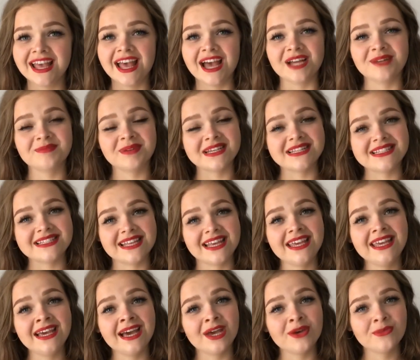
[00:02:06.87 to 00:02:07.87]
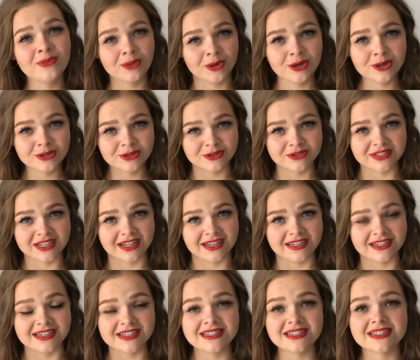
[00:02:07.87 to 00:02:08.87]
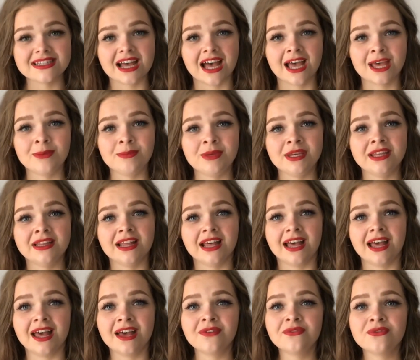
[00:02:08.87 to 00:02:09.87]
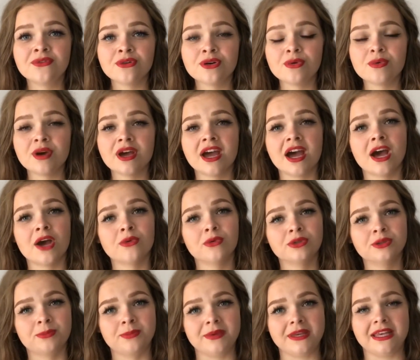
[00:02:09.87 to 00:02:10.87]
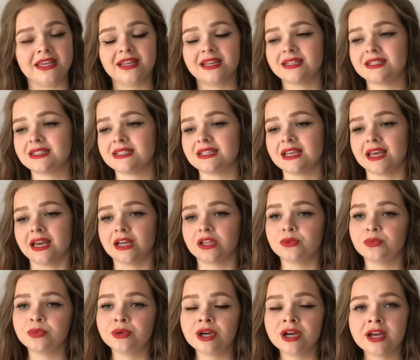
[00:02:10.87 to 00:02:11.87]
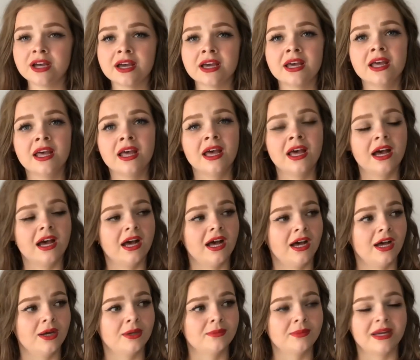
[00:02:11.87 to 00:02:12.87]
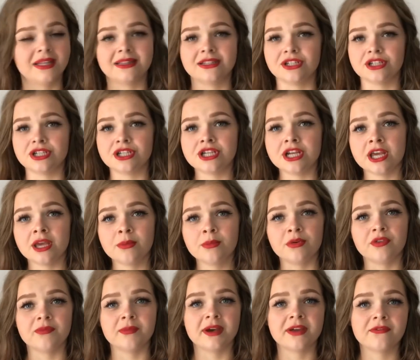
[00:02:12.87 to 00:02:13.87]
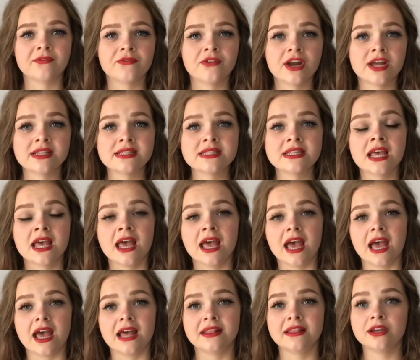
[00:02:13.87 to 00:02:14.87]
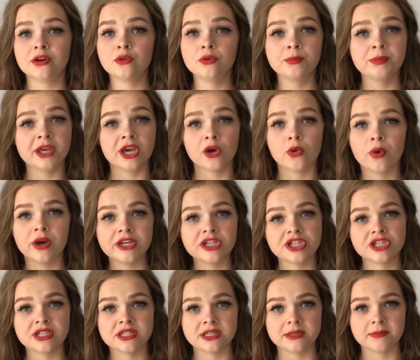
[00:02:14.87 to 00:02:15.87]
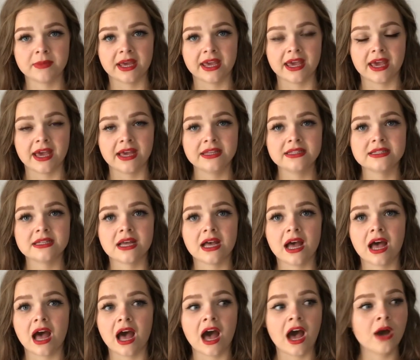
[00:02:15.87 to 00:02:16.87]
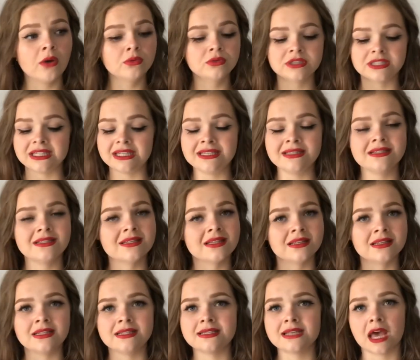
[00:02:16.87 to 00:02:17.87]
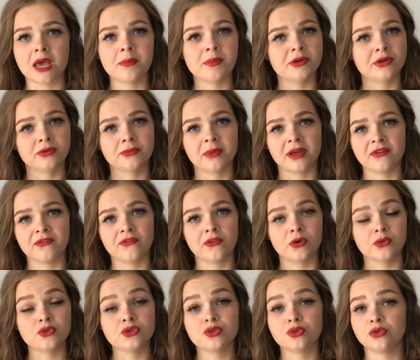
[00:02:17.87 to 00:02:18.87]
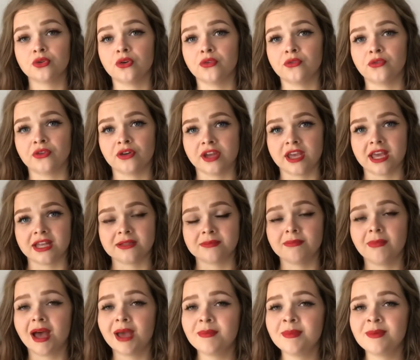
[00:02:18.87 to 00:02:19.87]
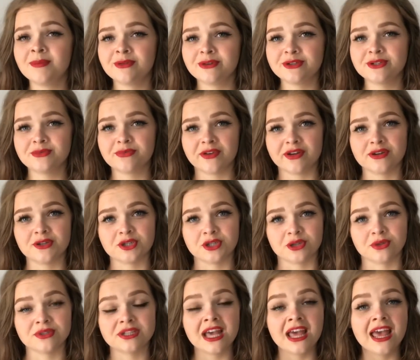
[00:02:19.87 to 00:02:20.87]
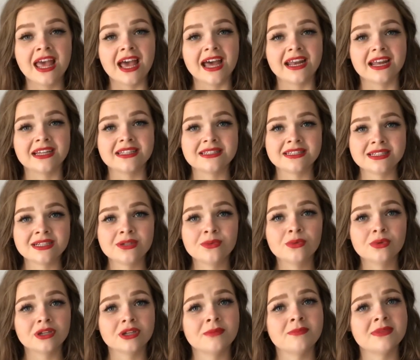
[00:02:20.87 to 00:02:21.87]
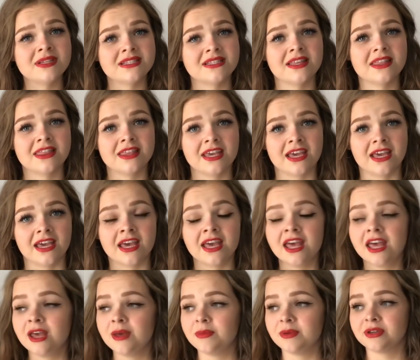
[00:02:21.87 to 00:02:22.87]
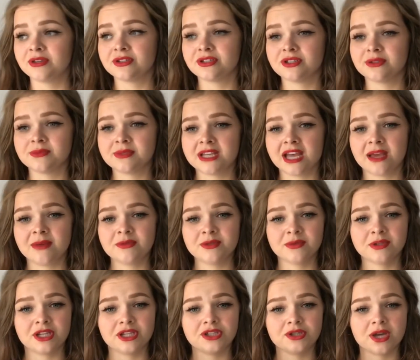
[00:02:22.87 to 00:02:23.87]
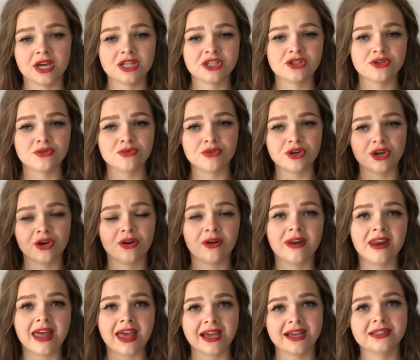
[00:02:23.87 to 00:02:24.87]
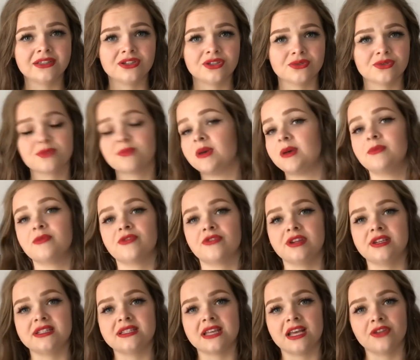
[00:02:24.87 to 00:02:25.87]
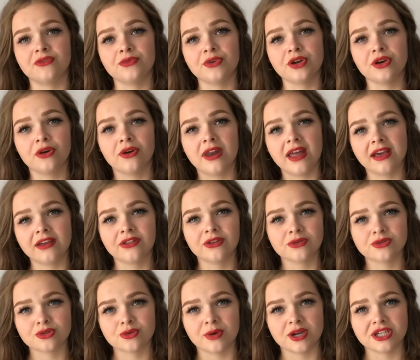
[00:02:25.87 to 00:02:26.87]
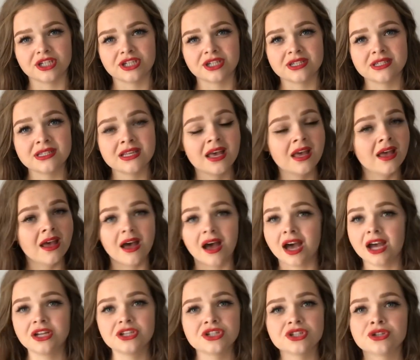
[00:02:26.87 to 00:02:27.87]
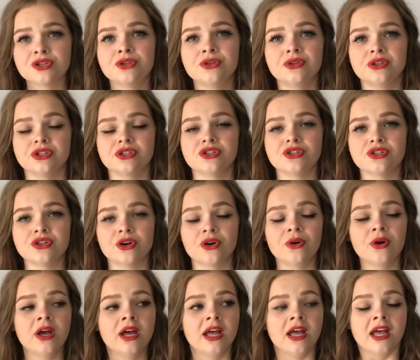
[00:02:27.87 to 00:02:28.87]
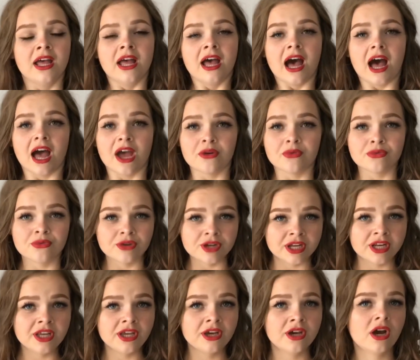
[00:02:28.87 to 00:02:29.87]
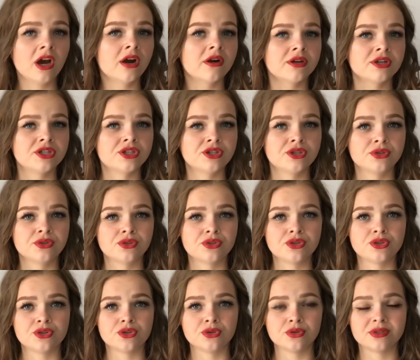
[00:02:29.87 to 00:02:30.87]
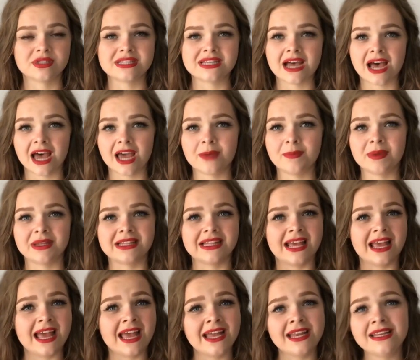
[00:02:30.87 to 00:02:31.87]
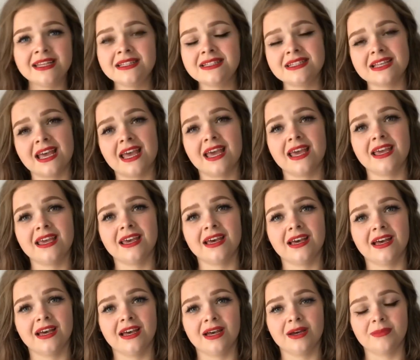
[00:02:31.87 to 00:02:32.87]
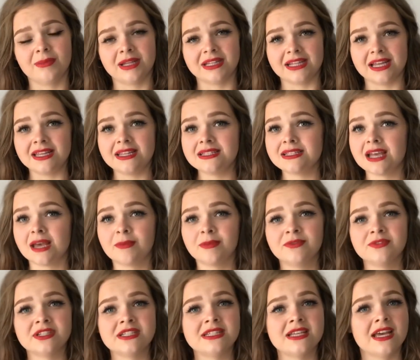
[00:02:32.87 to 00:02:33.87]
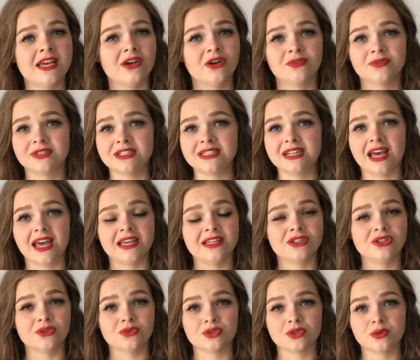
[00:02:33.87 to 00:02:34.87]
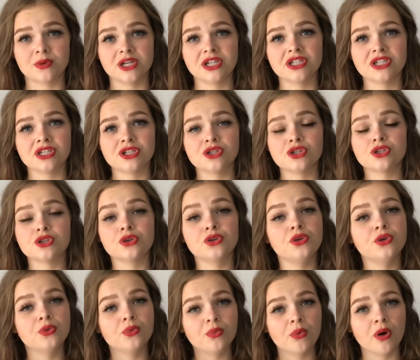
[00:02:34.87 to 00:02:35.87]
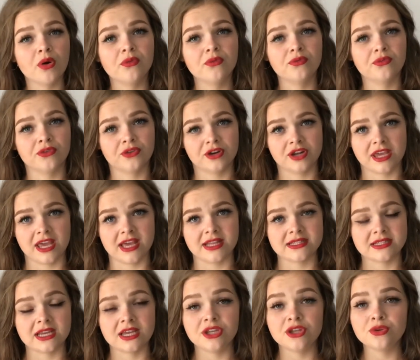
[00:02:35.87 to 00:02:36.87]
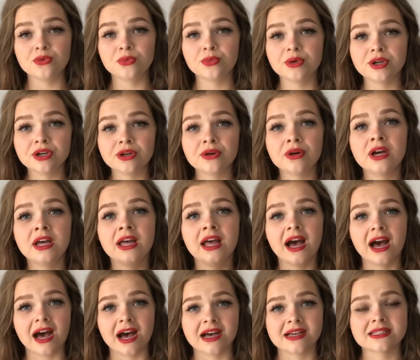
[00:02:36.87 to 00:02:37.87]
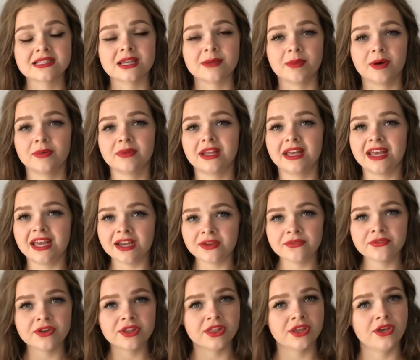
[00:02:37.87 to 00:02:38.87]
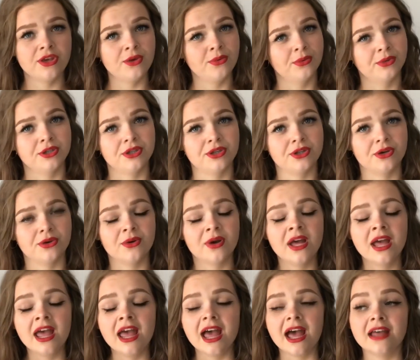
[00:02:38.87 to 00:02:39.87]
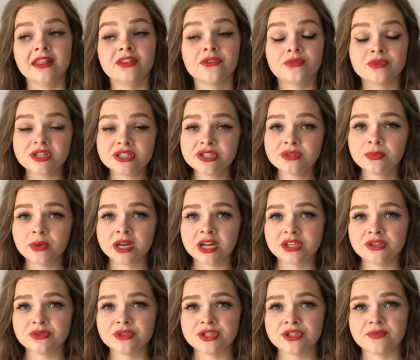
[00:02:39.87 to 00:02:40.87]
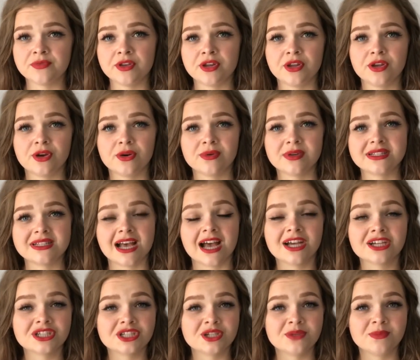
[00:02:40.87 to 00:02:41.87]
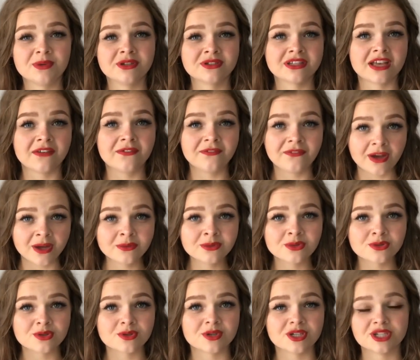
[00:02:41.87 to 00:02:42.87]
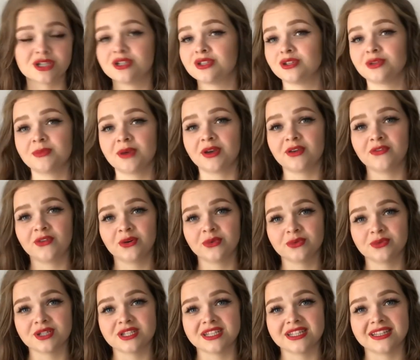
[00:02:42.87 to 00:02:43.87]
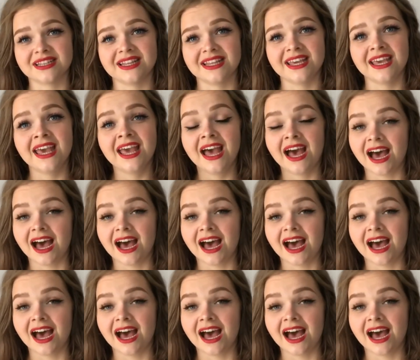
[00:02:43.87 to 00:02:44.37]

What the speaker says: And by saying I worked on that list, I mean everywhere I would be, let's say at work, at the gym, with my friends, and there would be a question in my head, I would instantly type it on my phone to not forget. My memory is very short, and I didn't want to miss a thing, because sometimes when I try to recollect those memories and recollect those questions, I just couldn't. So I really encourage you to type at any day, at any time of the day, of the night, those questions, so you won't forget and you will ask about everything you want to know. And the reason why I do this video is actually because I found those questions on my phone recently.